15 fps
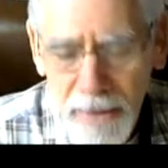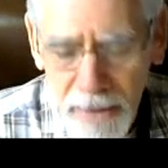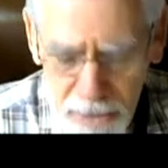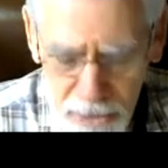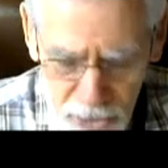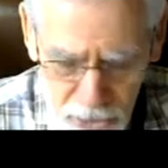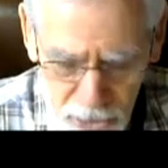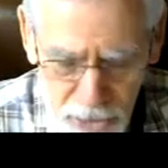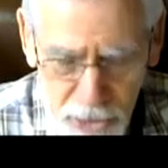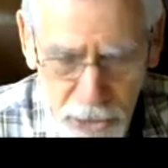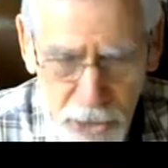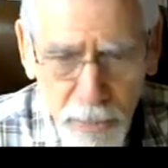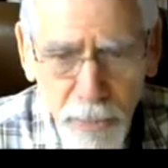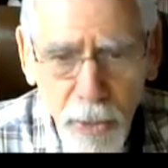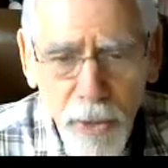in
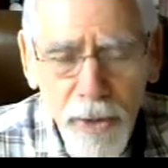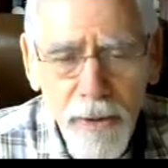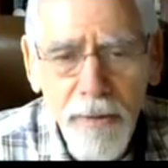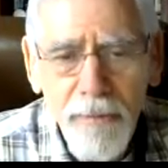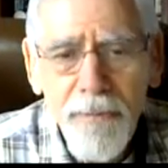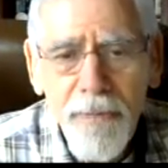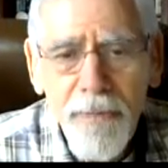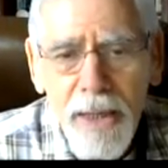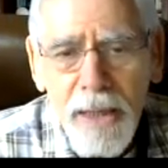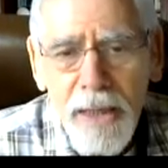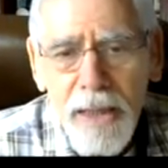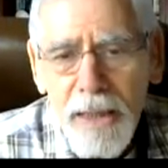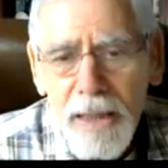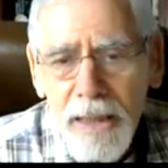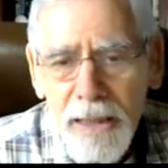support of.
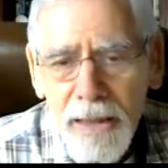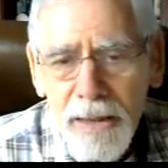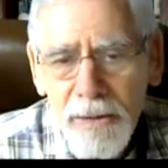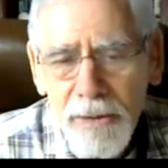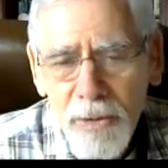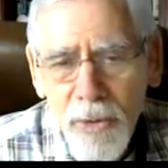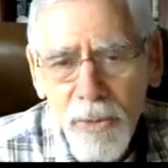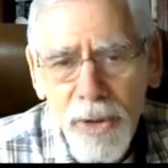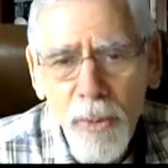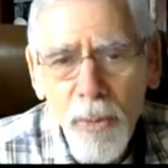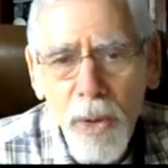Only